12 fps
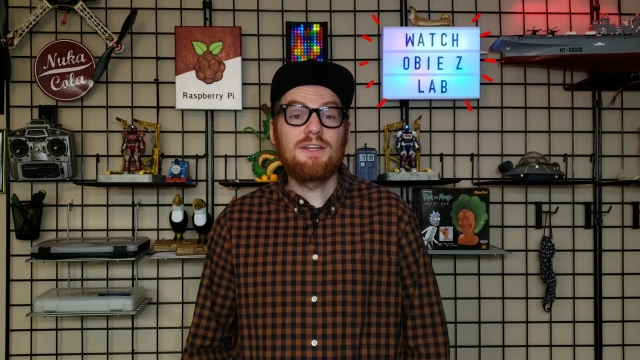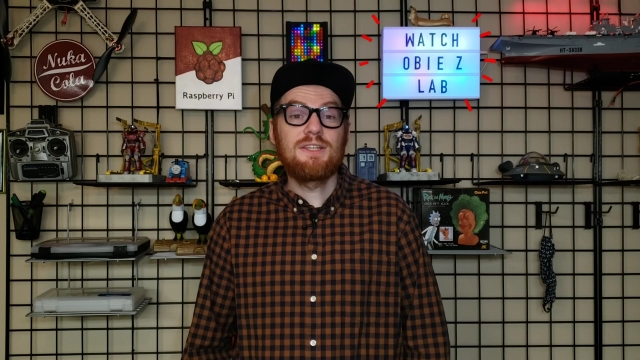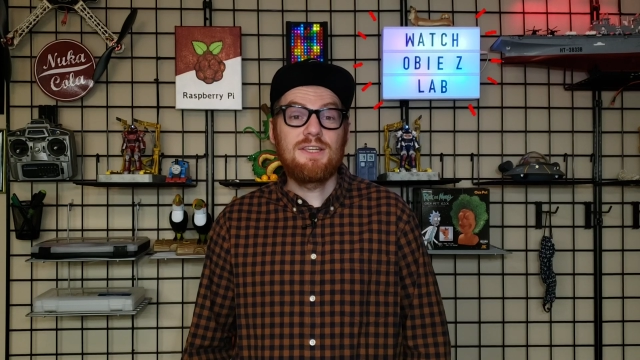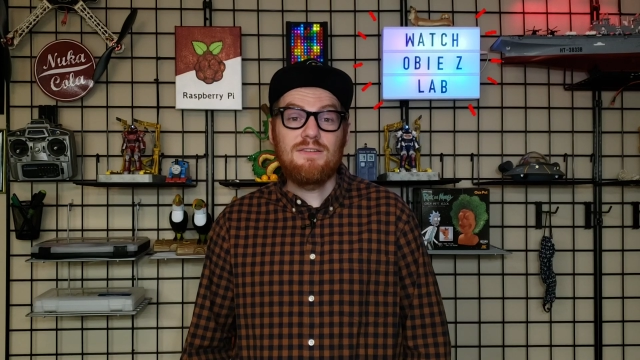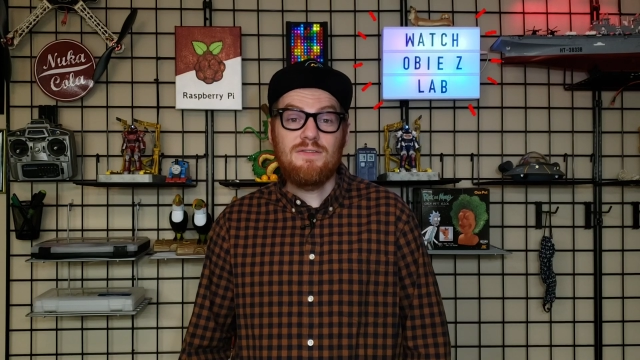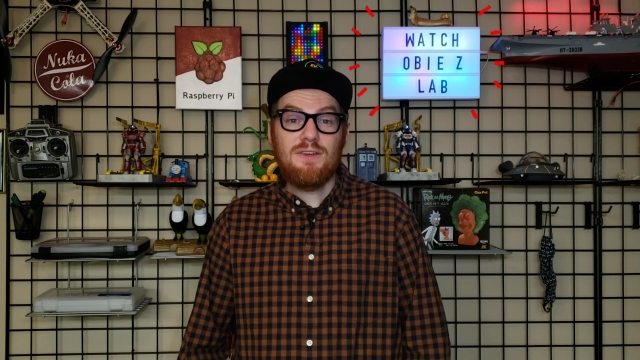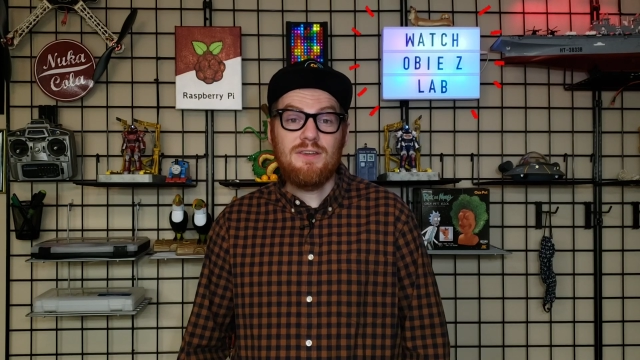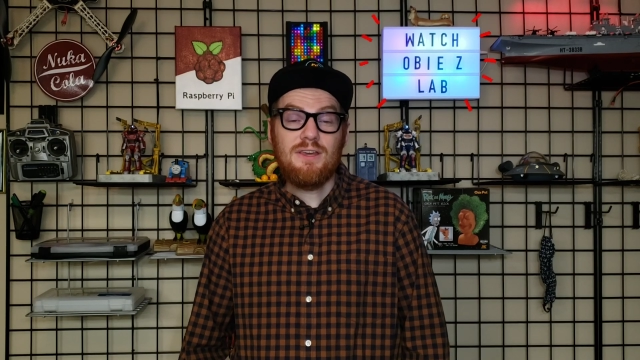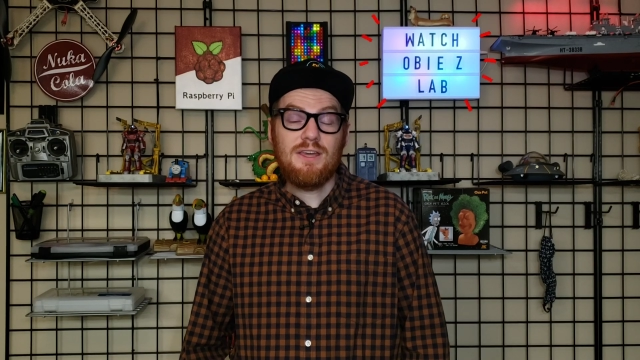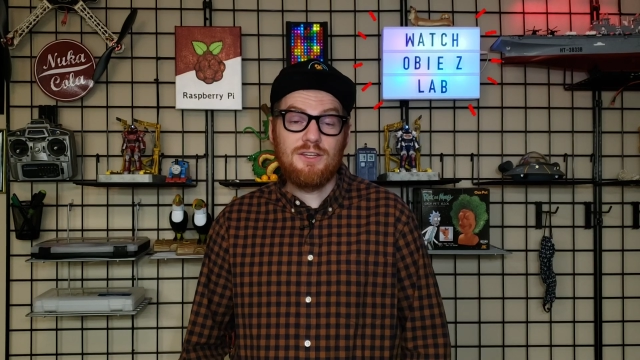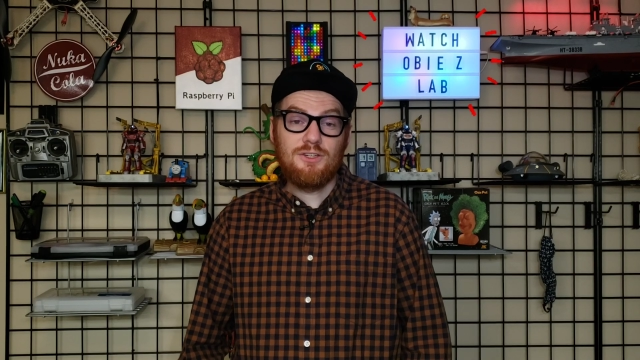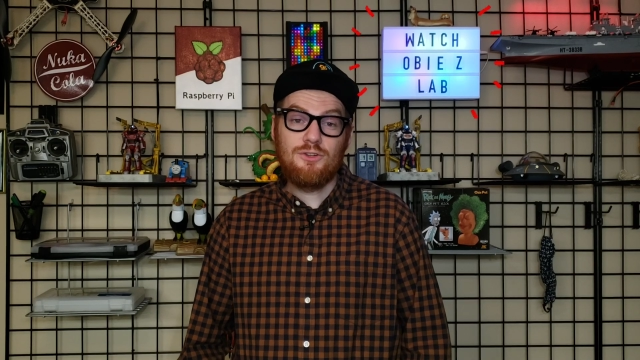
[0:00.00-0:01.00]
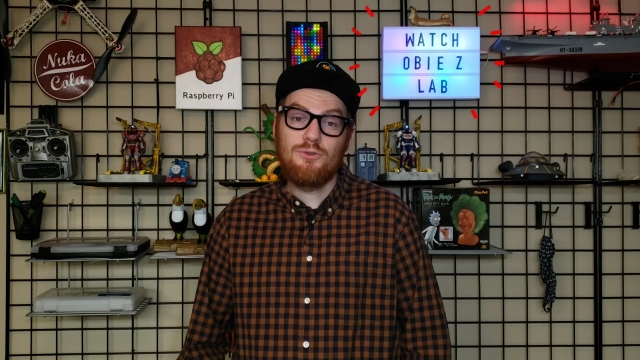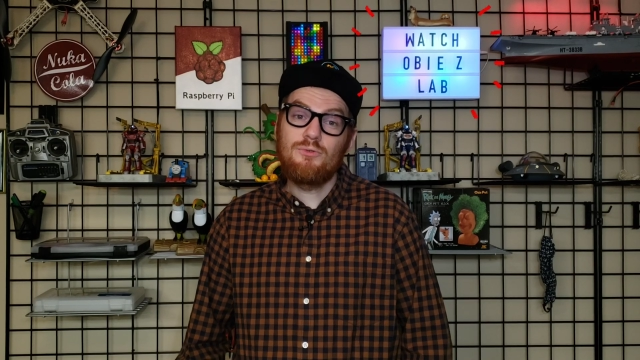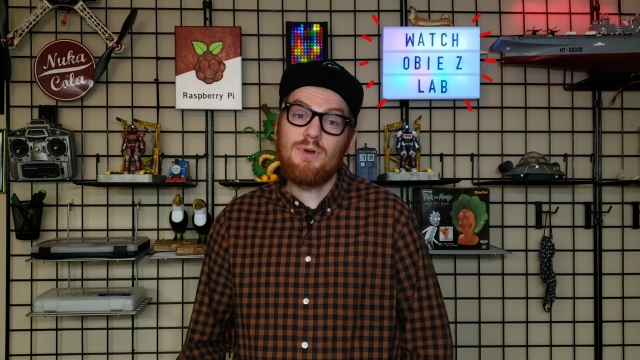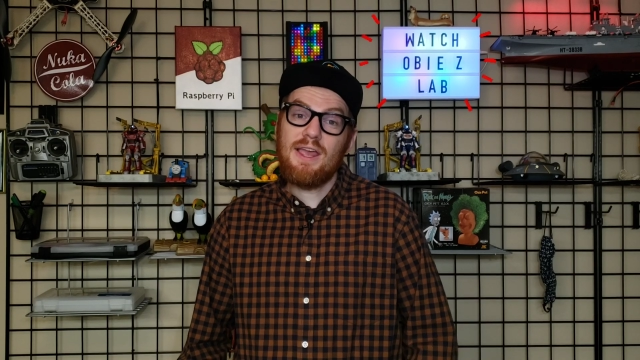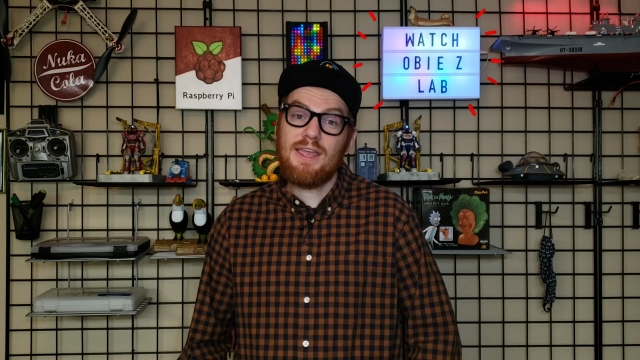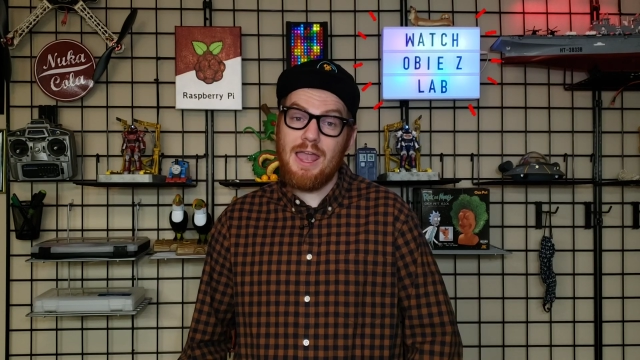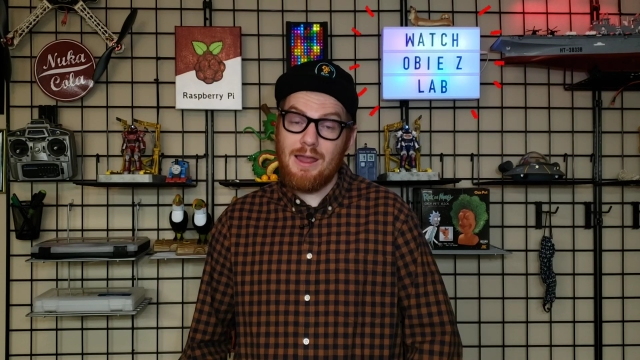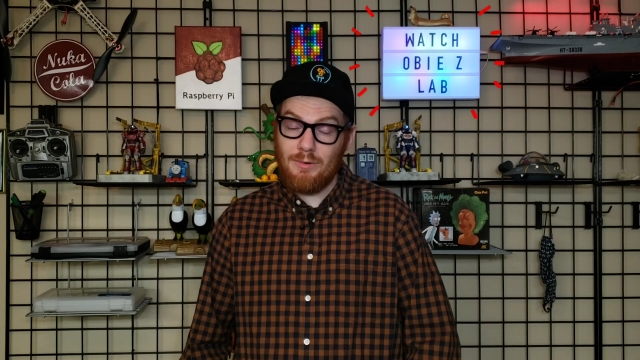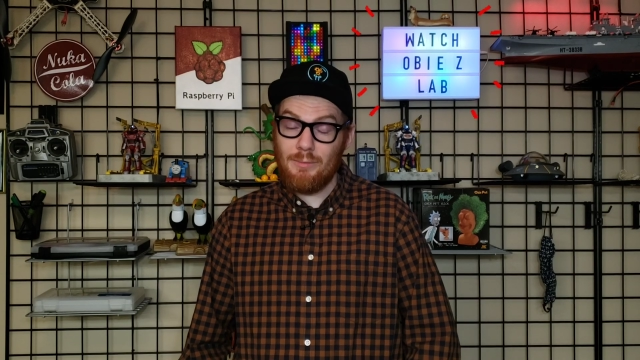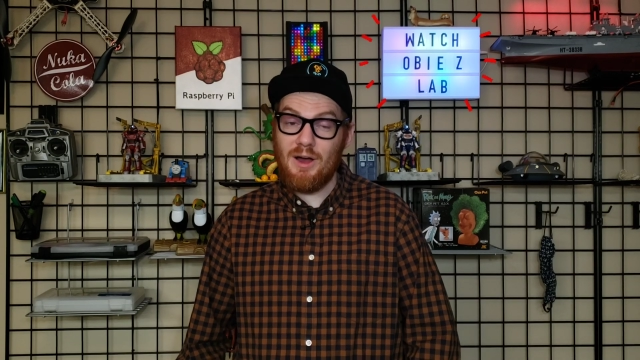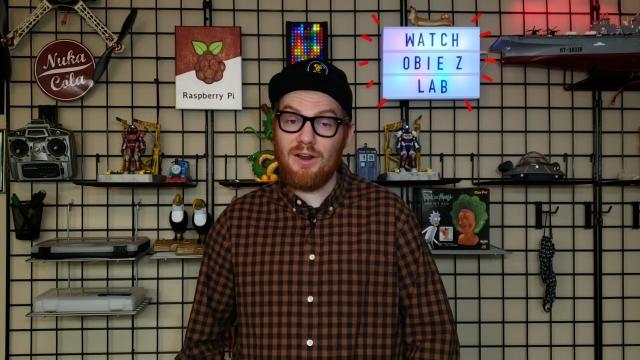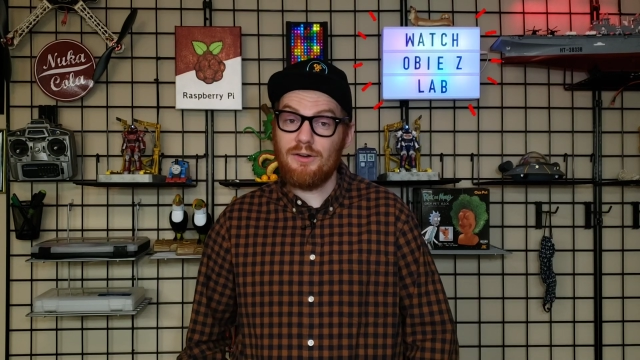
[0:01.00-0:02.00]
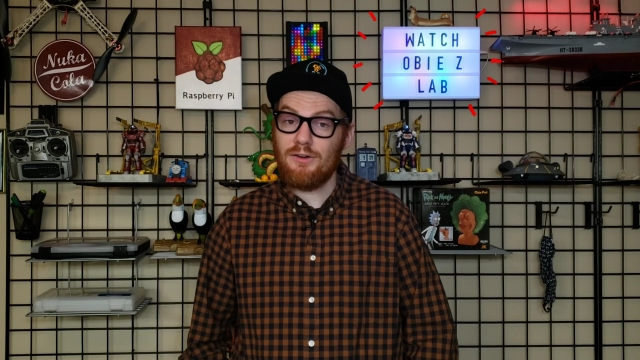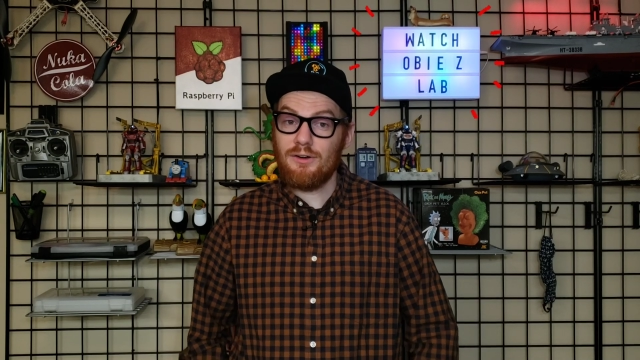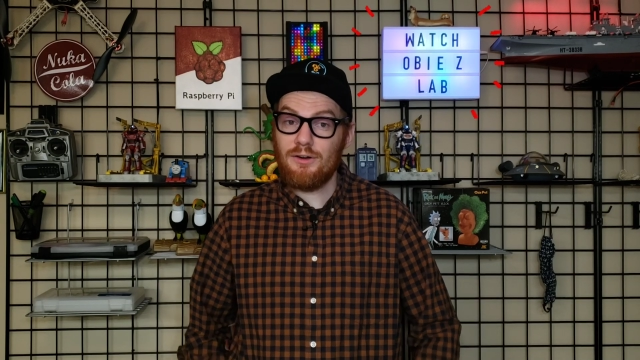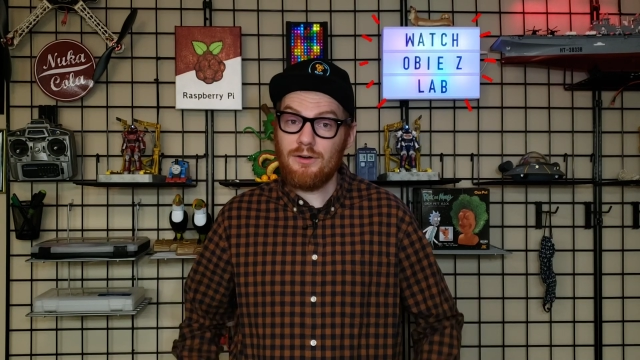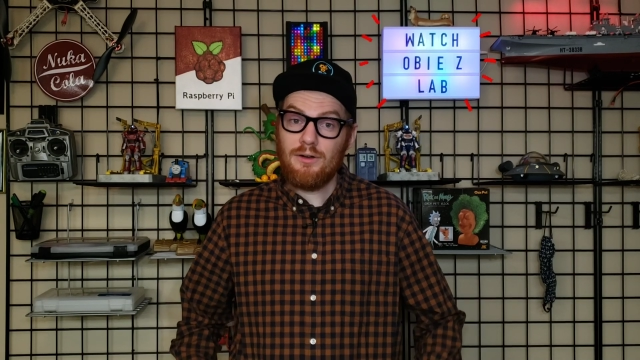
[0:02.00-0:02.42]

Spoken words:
TV into a camera monitor.